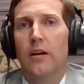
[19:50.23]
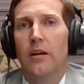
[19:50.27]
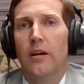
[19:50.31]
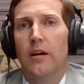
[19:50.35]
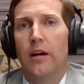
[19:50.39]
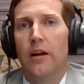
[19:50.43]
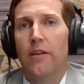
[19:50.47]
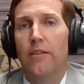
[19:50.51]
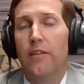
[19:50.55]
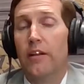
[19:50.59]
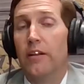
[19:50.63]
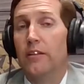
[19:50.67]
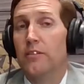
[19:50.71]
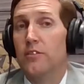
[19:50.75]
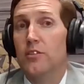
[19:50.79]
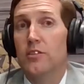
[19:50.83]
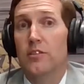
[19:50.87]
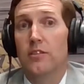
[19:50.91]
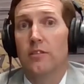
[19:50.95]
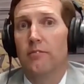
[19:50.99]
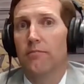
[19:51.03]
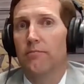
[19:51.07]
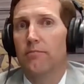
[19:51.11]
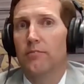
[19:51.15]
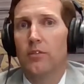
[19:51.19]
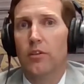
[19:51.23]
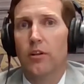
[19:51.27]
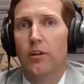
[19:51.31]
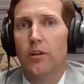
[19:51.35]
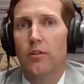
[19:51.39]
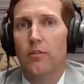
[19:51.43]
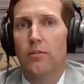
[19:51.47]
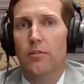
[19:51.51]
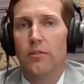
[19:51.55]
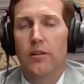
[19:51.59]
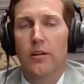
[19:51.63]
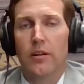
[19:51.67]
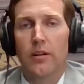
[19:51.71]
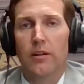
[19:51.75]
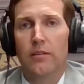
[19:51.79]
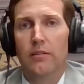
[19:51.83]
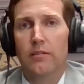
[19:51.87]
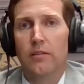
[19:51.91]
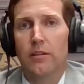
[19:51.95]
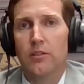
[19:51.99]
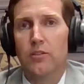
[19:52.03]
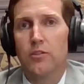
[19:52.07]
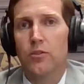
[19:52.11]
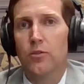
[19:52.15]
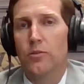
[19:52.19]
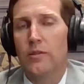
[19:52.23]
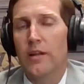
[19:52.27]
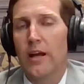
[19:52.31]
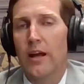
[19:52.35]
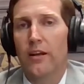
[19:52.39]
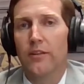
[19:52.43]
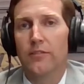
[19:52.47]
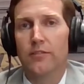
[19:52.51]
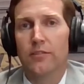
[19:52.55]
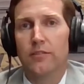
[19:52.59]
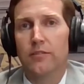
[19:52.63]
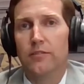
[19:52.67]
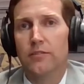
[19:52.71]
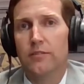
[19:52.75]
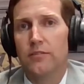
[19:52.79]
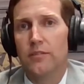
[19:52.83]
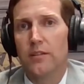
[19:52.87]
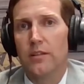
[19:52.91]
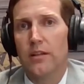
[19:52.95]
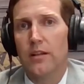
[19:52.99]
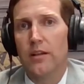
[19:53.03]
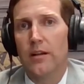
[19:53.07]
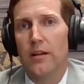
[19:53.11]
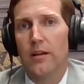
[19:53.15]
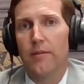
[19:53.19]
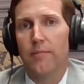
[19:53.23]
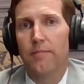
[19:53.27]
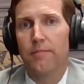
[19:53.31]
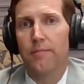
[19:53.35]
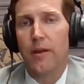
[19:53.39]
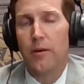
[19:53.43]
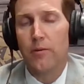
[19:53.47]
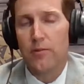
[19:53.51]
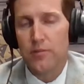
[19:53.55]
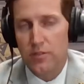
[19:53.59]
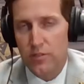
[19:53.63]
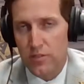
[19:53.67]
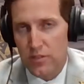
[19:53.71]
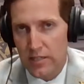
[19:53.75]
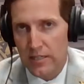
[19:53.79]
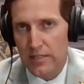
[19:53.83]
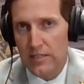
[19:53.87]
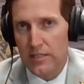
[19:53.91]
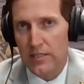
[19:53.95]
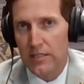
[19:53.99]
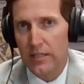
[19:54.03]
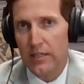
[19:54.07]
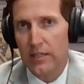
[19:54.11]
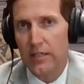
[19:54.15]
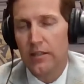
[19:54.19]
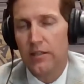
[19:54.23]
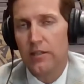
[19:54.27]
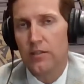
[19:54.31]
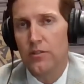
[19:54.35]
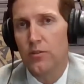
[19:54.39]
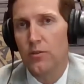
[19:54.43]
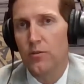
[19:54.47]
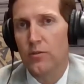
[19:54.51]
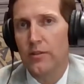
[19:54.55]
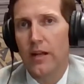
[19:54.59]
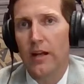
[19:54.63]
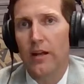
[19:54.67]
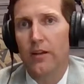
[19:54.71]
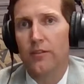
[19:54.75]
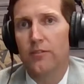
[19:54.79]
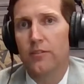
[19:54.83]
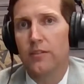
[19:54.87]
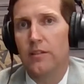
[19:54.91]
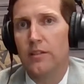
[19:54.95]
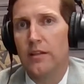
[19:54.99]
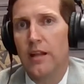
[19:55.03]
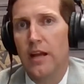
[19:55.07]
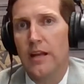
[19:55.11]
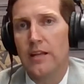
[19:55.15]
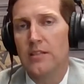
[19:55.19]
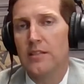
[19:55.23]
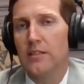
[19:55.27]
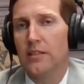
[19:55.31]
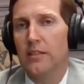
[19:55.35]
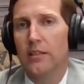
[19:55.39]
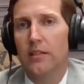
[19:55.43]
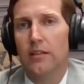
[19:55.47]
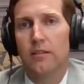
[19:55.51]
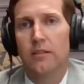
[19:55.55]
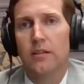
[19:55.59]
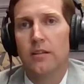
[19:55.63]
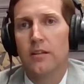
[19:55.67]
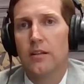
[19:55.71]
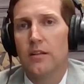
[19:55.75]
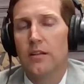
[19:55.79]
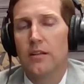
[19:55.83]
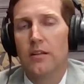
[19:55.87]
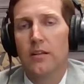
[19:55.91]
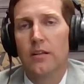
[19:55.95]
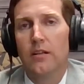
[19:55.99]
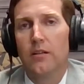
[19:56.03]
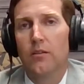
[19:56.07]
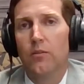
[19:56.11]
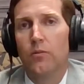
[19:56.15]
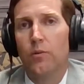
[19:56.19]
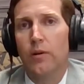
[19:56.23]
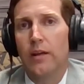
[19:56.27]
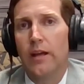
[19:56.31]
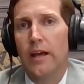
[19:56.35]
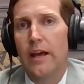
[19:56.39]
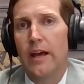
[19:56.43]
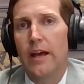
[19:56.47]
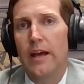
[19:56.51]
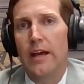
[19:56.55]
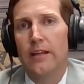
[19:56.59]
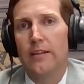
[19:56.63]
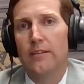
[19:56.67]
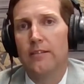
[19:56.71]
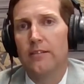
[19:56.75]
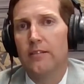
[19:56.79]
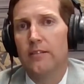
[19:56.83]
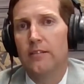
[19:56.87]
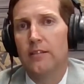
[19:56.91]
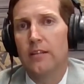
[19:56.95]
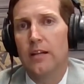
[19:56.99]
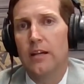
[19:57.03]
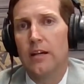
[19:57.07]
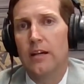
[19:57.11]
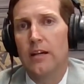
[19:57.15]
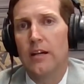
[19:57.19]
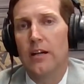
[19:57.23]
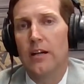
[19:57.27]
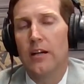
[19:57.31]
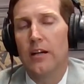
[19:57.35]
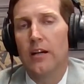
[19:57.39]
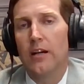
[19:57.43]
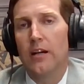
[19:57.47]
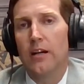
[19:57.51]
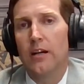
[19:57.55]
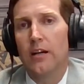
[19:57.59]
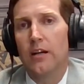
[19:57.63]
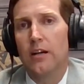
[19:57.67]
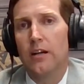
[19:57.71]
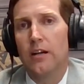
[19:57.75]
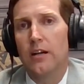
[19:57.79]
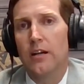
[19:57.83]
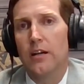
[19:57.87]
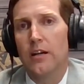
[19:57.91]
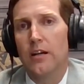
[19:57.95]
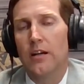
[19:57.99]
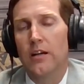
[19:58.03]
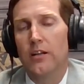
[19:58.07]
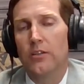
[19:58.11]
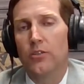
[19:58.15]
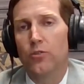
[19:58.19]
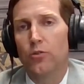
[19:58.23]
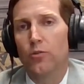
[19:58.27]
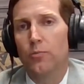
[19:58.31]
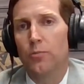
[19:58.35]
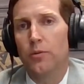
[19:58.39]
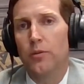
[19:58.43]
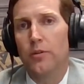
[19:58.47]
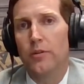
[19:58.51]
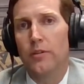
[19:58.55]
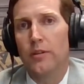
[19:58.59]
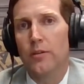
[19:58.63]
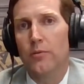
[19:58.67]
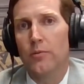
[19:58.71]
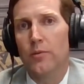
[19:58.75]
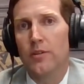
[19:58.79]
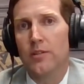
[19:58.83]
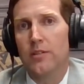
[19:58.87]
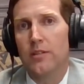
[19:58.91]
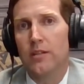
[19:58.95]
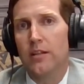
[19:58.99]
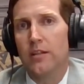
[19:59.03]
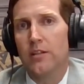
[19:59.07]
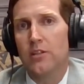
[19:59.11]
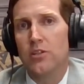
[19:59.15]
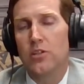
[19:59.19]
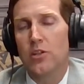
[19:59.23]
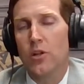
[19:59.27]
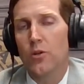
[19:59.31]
And then just in 2000, that was in 16, then 2019, we had a trooper that was in a